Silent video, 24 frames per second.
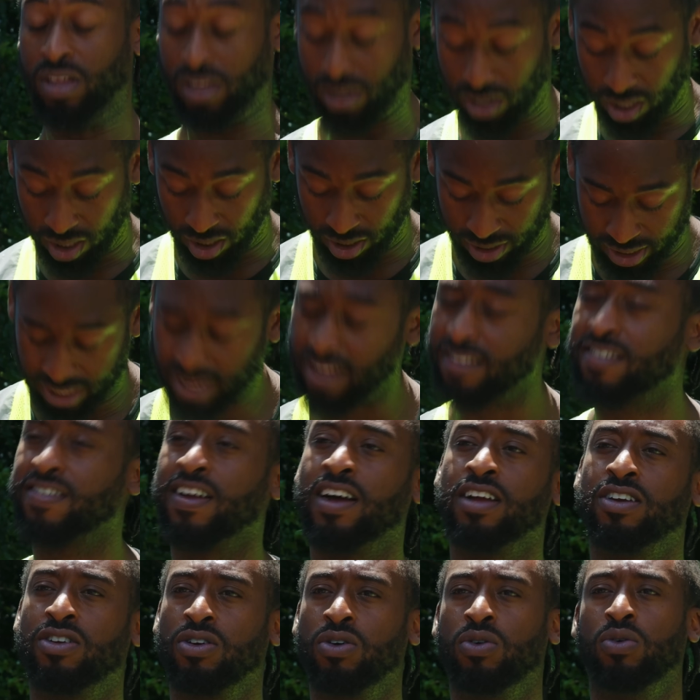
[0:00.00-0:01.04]
Uh, yes, I
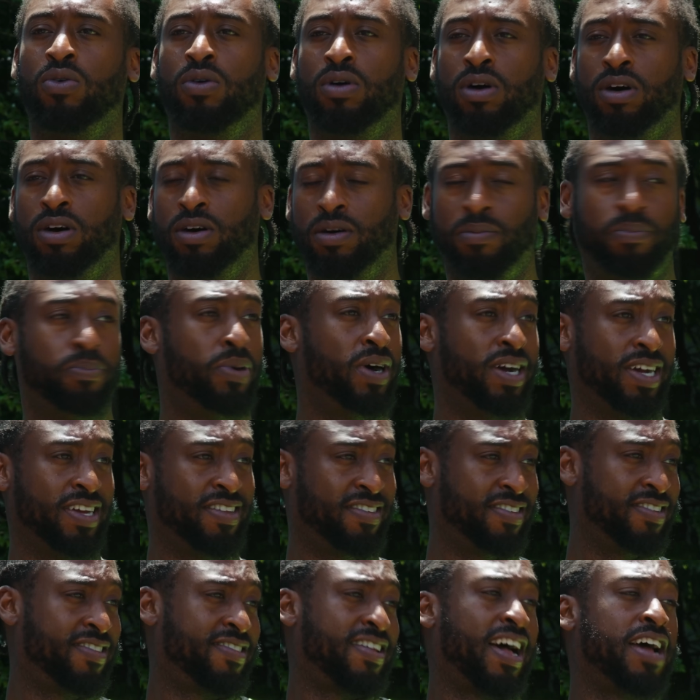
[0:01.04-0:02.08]
do, but it's
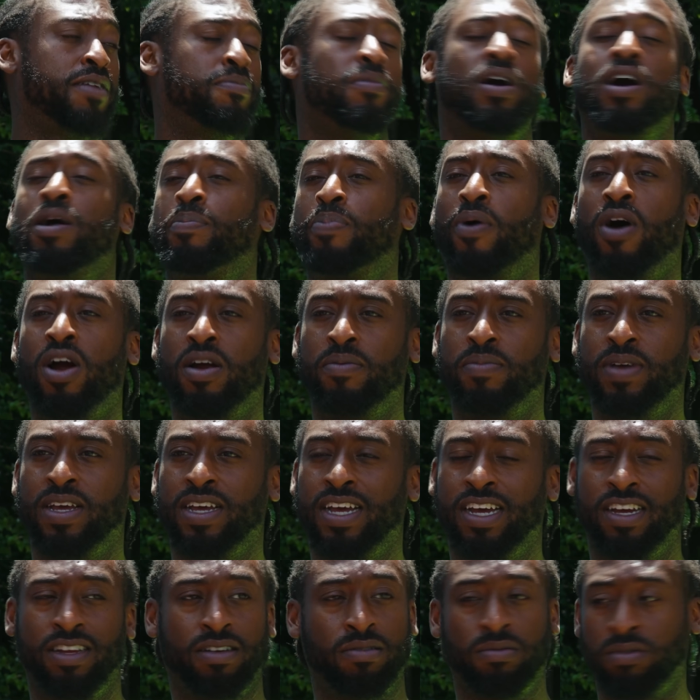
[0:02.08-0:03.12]
inside my apartment
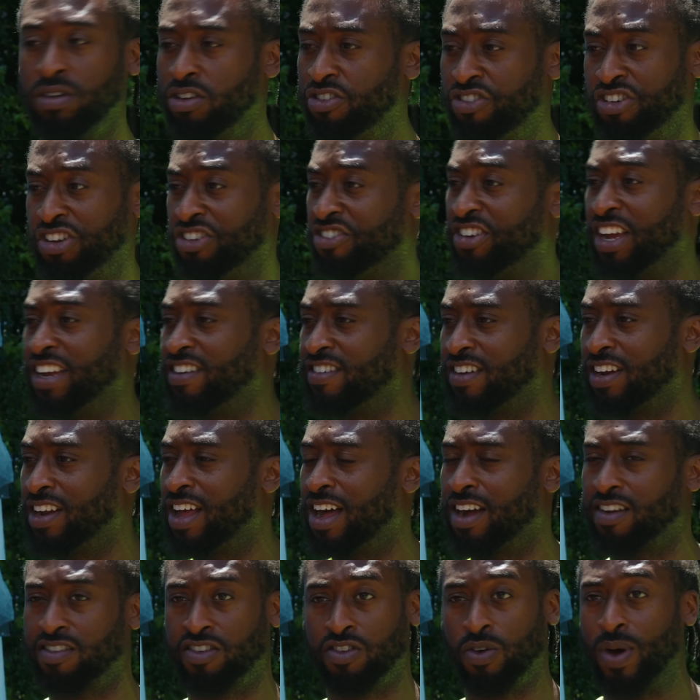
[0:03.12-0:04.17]
and she changed the
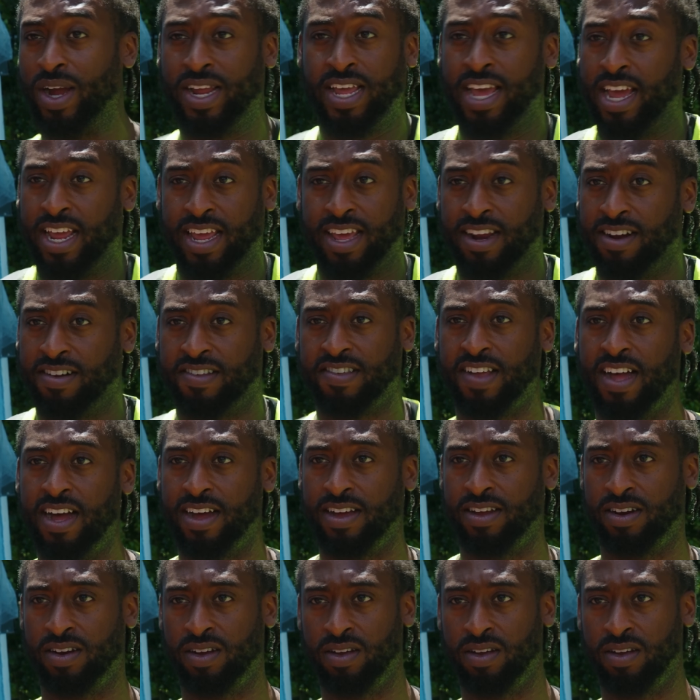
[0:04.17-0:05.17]
locks, so I can't get inside.